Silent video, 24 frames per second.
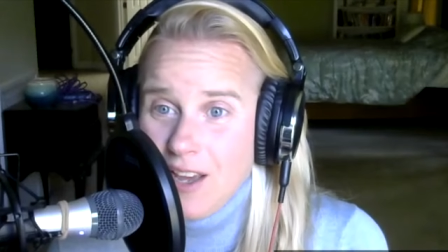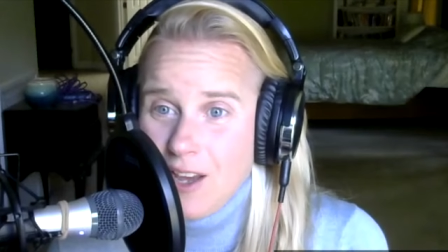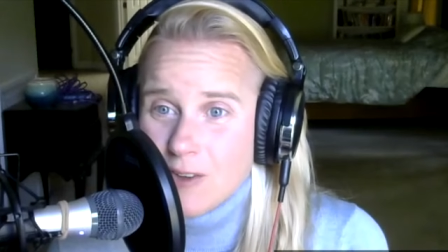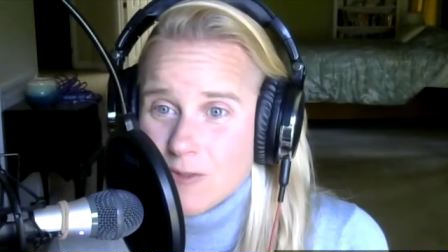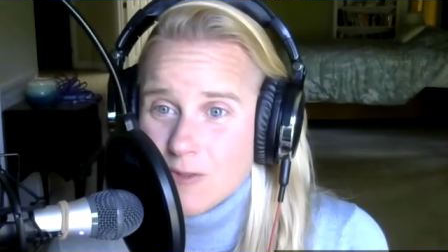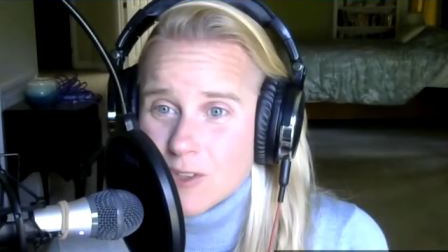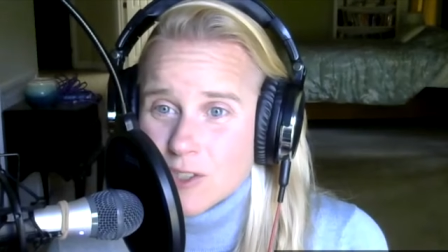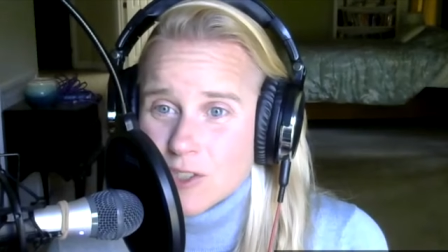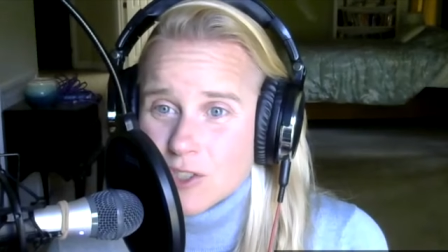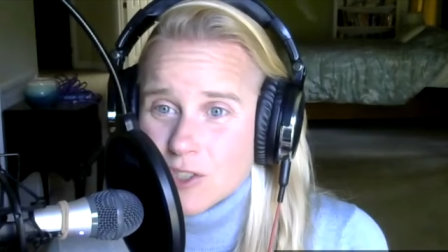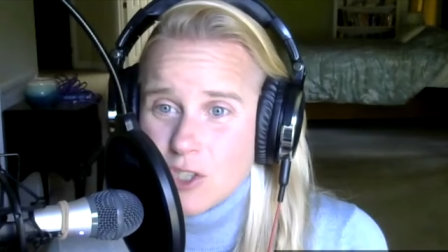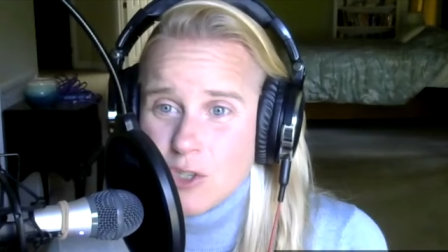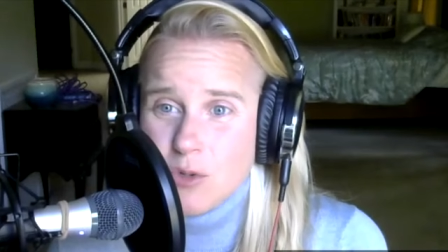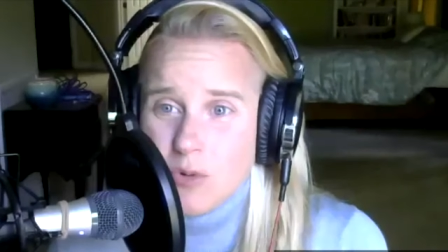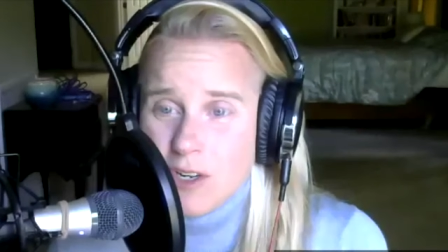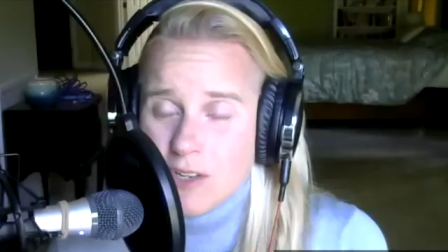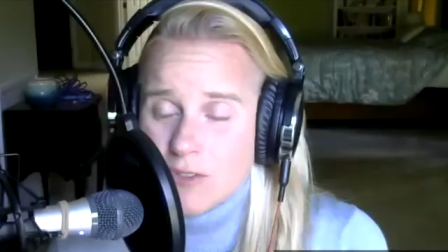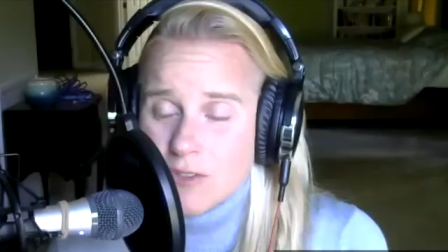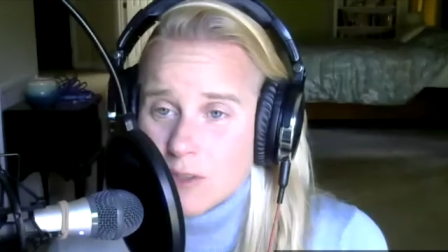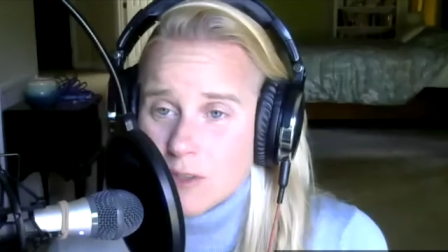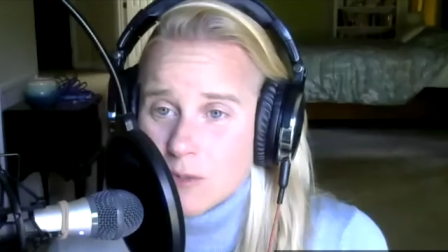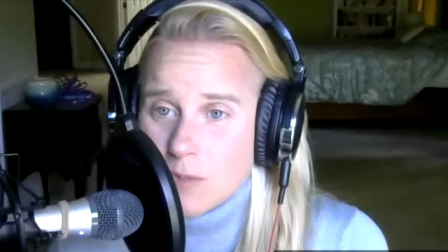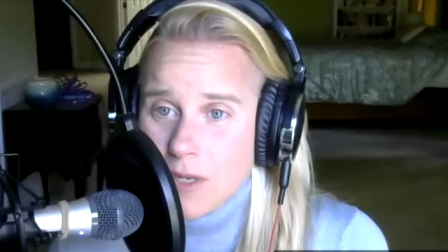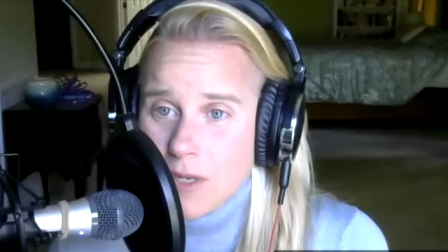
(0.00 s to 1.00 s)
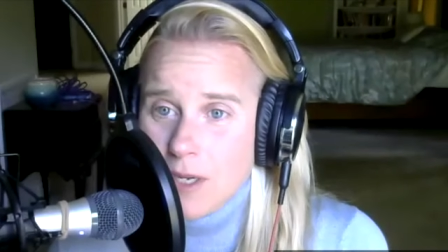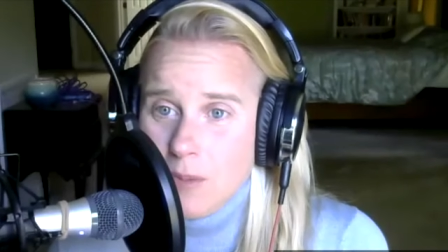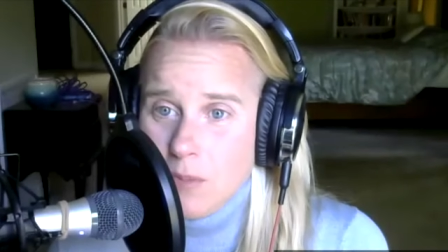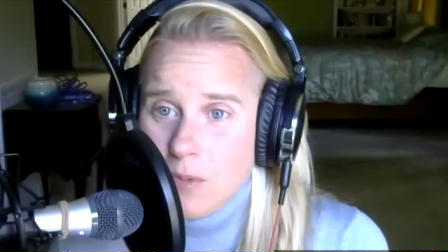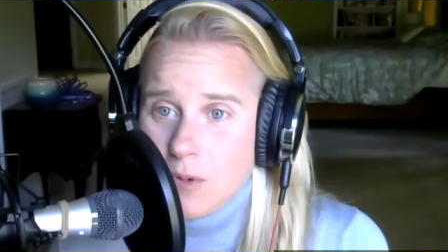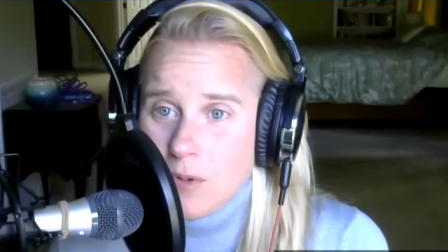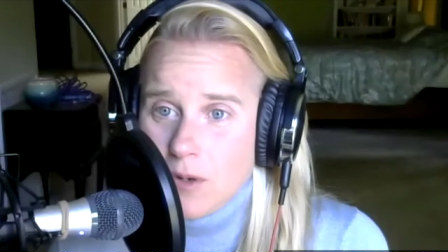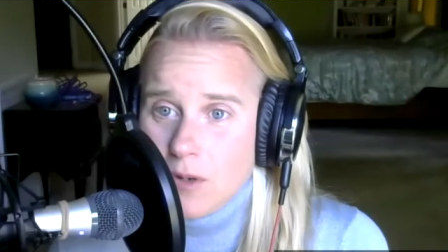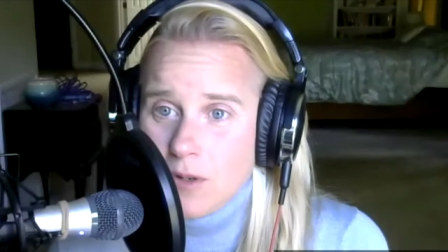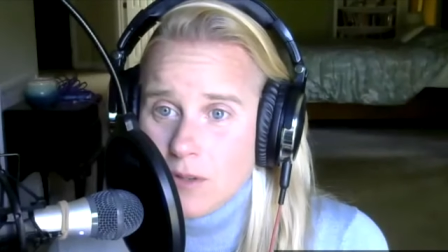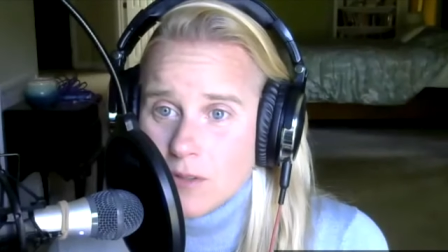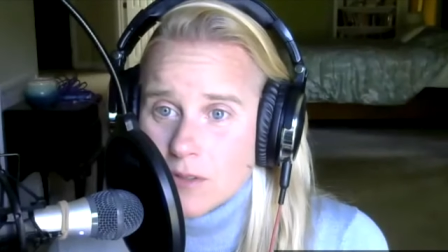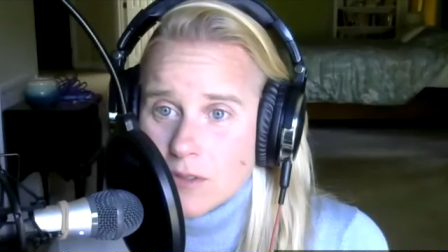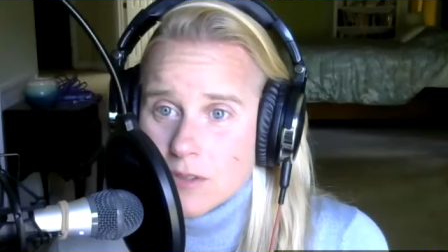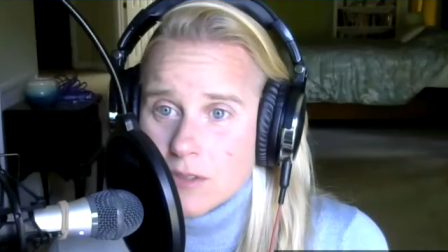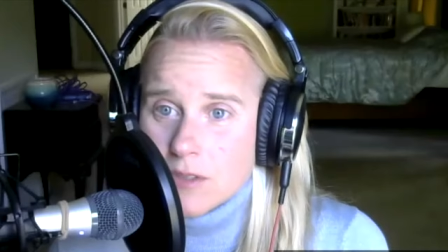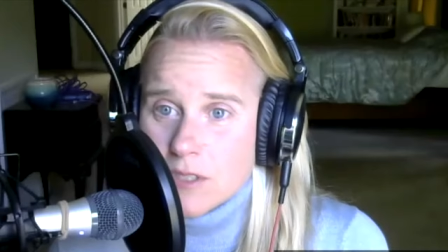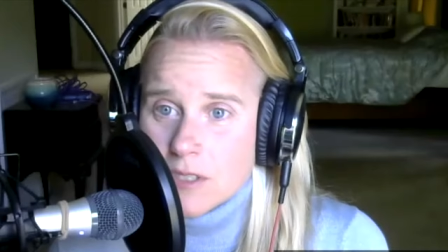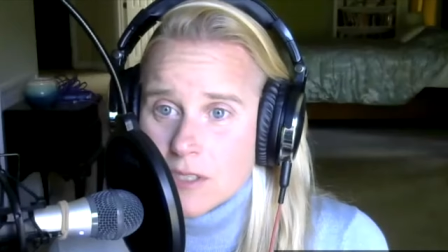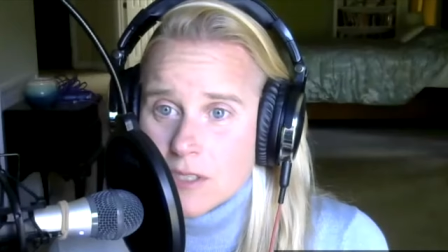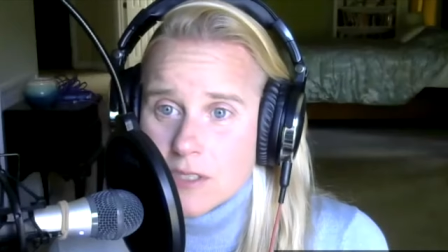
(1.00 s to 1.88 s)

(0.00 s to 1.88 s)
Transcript: for two hundred people to mm-hmm.